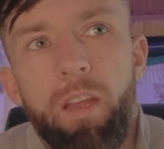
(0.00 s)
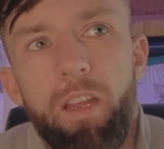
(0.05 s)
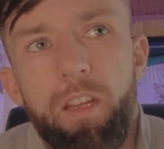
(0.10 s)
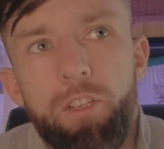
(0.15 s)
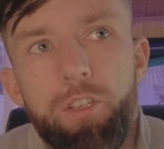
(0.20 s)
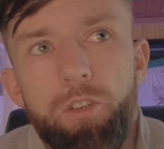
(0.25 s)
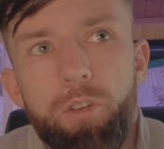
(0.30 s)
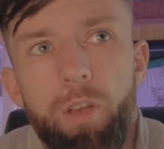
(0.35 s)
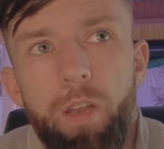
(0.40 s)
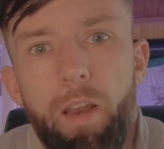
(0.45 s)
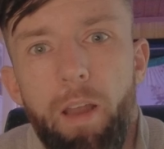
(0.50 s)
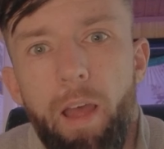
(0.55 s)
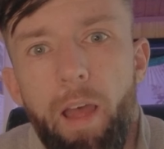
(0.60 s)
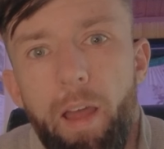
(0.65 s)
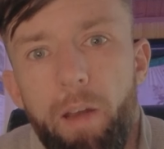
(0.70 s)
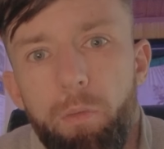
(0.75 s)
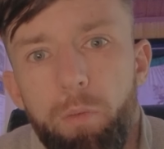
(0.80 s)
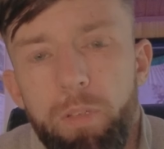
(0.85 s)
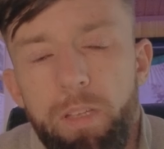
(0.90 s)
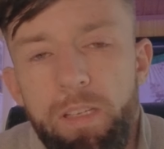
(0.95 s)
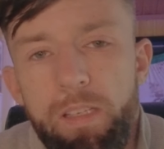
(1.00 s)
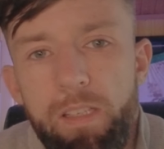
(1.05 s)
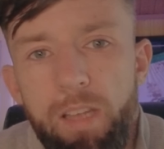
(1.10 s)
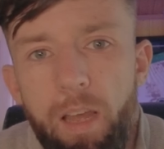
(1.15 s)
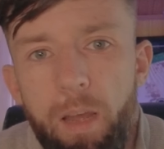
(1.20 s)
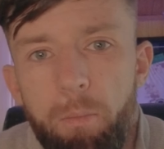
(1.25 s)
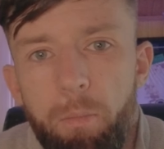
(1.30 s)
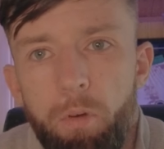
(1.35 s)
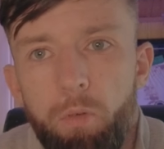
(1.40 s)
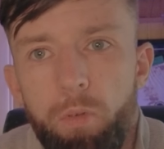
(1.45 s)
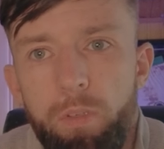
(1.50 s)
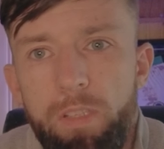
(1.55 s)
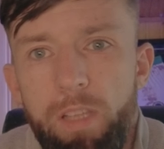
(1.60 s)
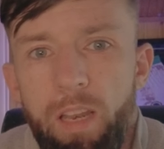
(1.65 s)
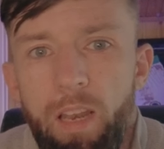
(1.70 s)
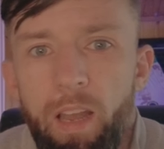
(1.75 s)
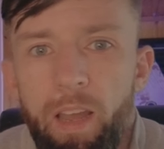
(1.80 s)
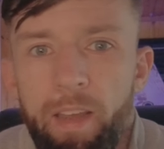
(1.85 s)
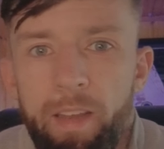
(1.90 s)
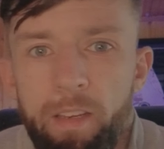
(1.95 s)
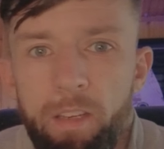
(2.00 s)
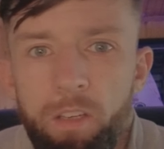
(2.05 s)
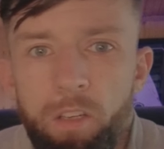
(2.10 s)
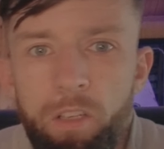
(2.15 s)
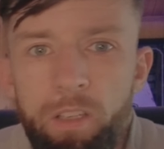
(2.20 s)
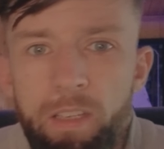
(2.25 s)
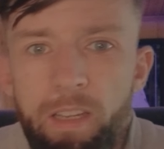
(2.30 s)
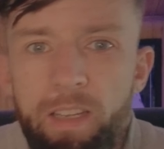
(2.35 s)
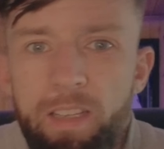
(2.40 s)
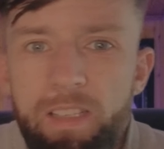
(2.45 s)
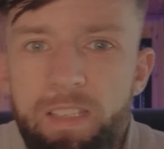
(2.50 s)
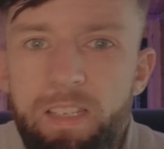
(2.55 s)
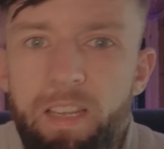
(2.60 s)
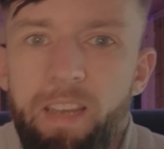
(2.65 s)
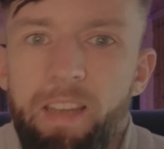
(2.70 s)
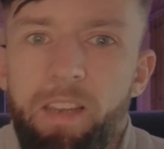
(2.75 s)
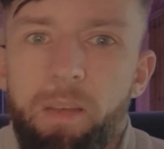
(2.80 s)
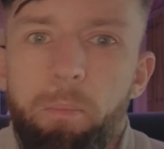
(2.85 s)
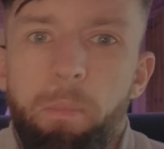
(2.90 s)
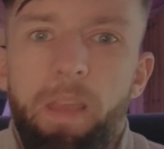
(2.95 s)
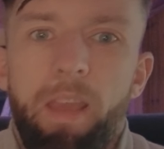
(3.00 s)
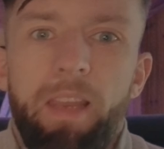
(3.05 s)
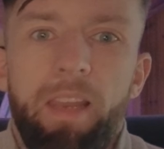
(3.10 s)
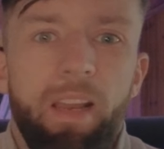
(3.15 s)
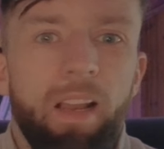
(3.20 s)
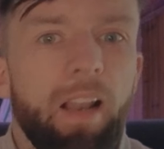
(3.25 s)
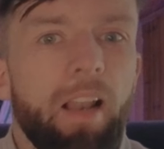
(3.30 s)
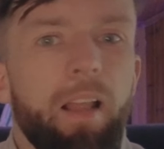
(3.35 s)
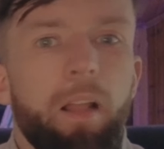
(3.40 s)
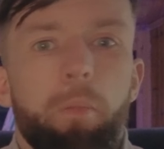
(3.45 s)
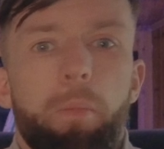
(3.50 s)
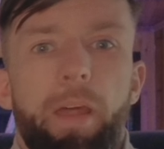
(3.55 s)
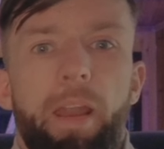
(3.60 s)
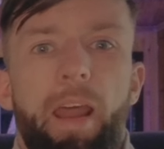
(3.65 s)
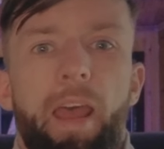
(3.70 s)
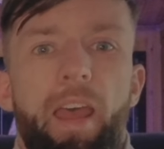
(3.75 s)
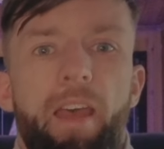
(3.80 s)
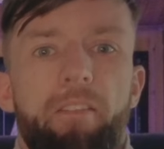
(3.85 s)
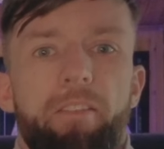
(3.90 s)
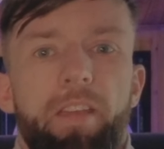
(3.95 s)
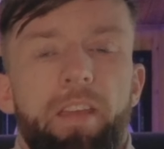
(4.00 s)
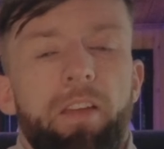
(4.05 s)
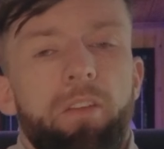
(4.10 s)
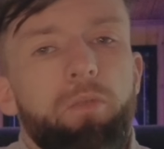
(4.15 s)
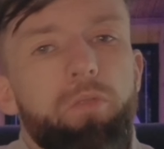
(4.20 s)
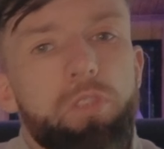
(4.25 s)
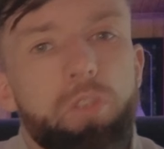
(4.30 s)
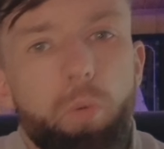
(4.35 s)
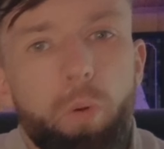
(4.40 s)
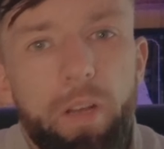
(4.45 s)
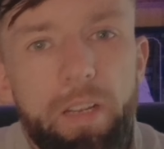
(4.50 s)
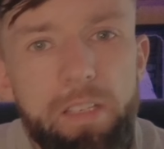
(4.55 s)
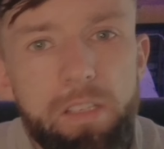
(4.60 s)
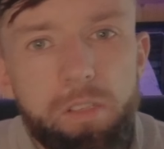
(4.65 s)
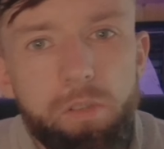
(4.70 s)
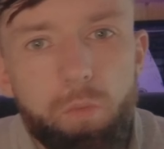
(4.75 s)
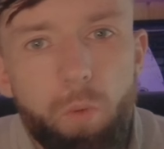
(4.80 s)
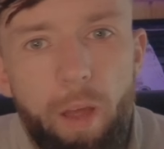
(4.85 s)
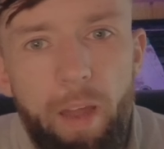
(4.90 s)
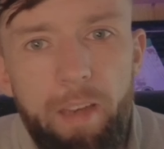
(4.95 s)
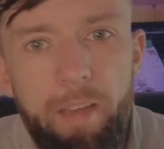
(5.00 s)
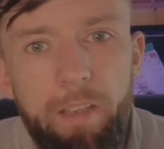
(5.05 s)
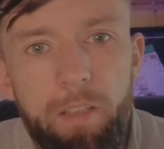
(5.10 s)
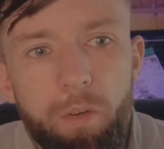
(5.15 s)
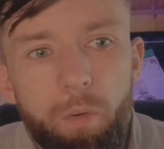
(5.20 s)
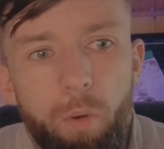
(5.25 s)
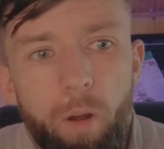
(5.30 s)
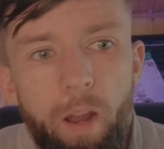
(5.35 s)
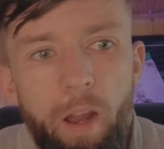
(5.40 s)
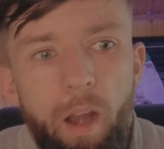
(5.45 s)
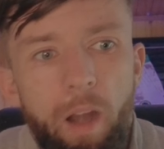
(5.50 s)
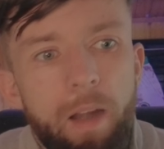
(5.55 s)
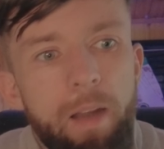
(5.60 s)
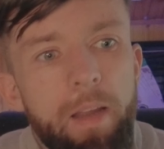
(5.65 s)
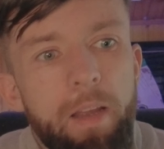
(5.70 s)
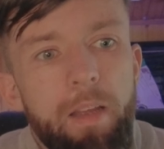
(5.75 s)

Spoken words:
issue that I had with the sample was the lining on the inside. It made it a little bit heavy and it was quite sweaty to wear.